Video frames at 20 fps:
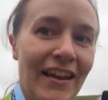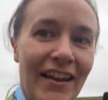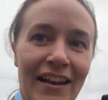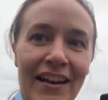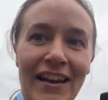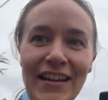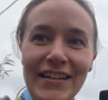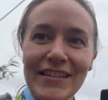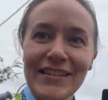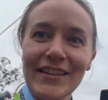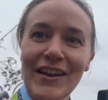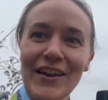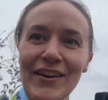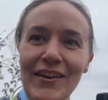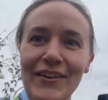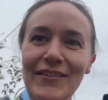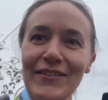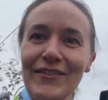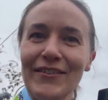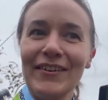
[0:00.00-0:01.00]
let's
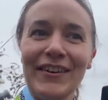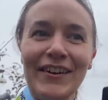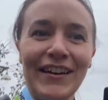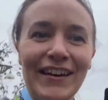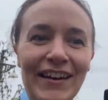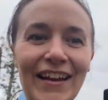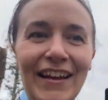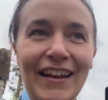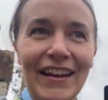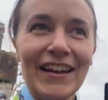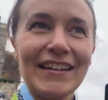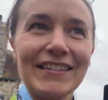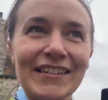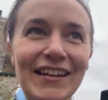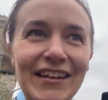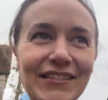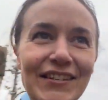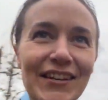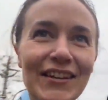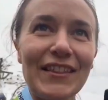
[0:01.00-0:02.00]

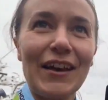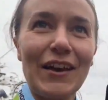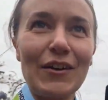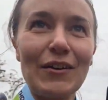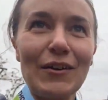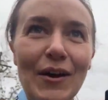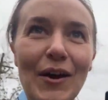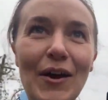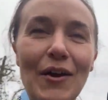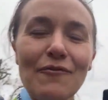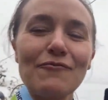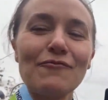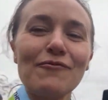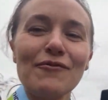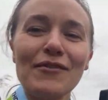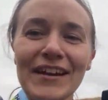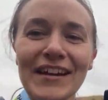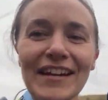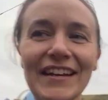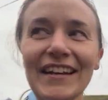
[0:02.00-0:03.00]
go do that.
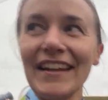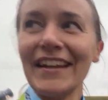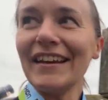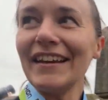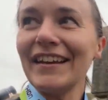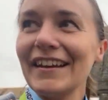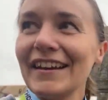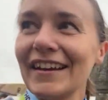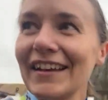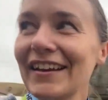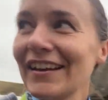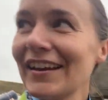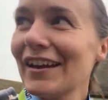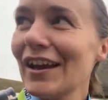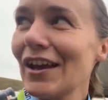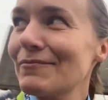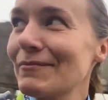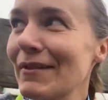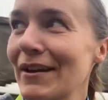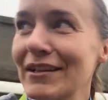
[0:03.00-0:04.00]
Really
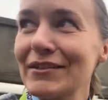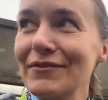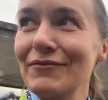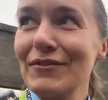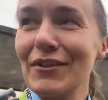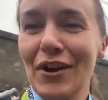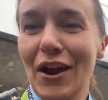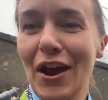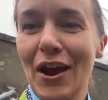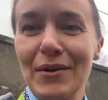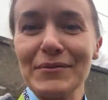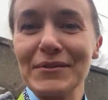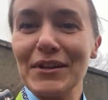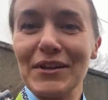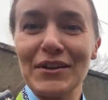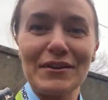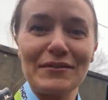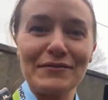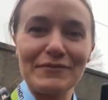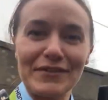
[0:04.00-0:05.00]
amazing run. I
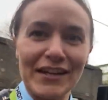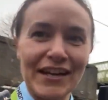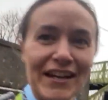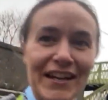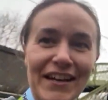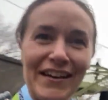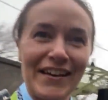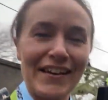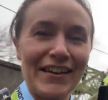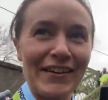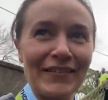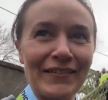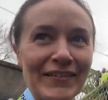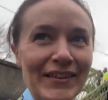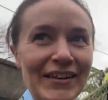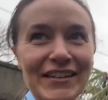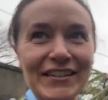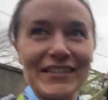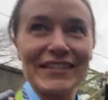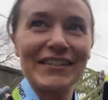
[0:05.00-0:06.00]
absolutely loved it. I
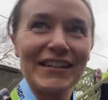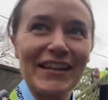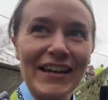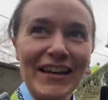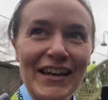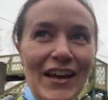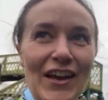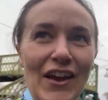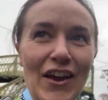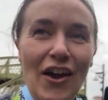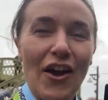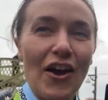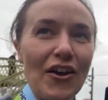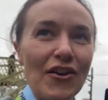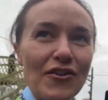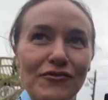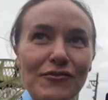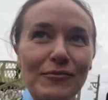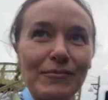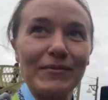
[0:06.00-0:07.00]
would
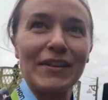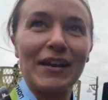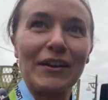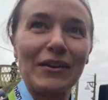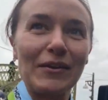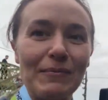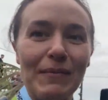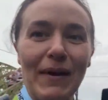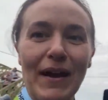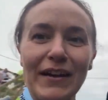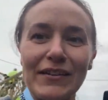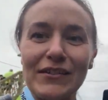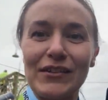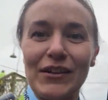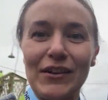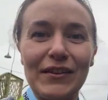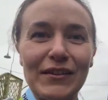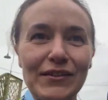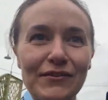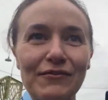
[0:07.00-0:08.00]
100% come back and do
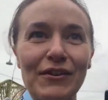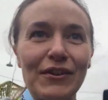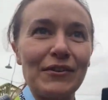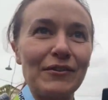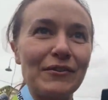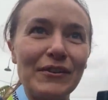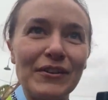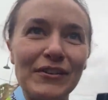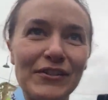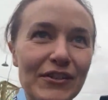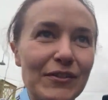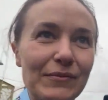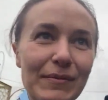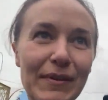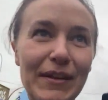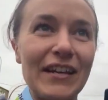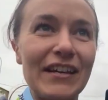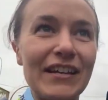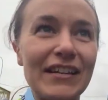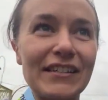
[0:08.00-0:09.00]
this route just
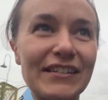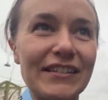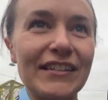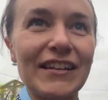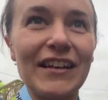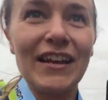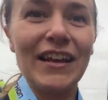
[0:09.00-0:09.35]
because.